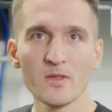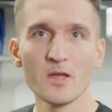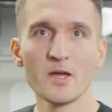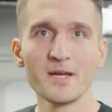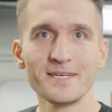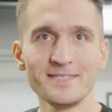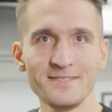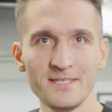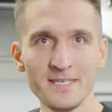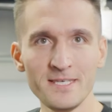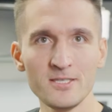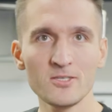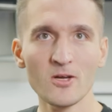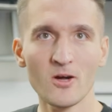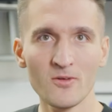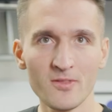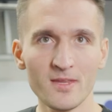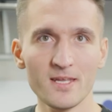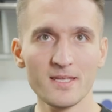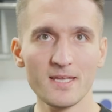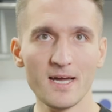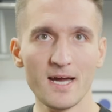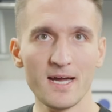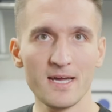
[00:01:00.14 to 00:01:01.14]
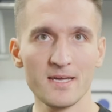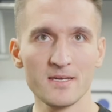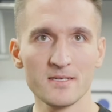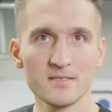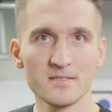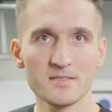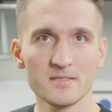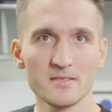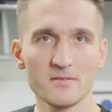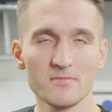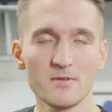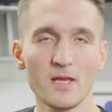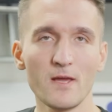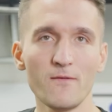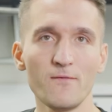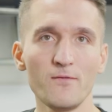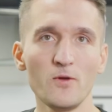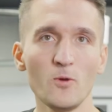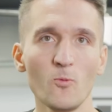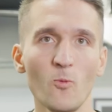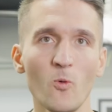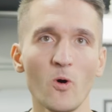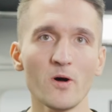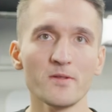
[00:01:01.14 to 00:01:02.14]
neat on the tires. If
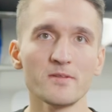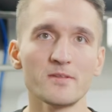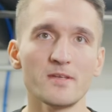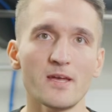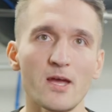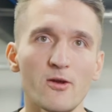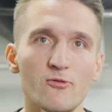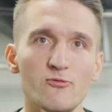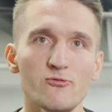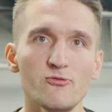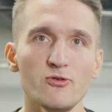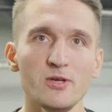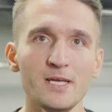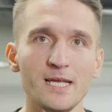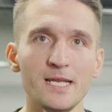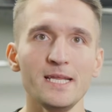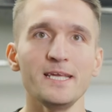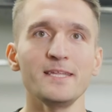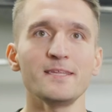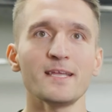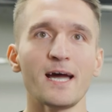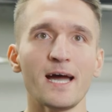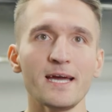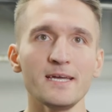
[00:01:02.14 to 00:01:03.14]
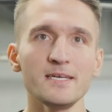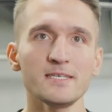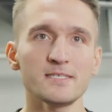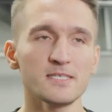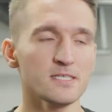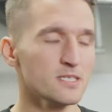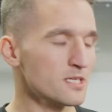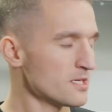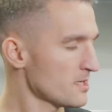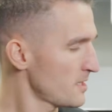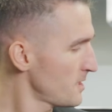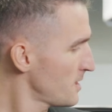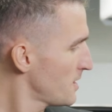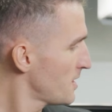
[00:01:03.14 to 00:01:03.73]
you want a really nice